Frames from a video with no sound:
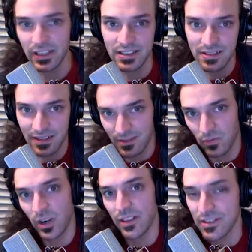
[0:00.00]
it's it's
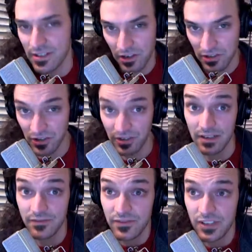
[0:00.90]
one of the songs you're
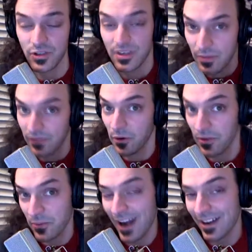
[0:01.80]
kind of featuring before
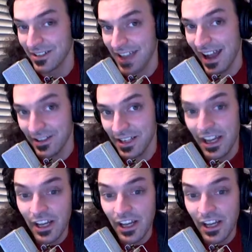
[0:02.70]
the record's out.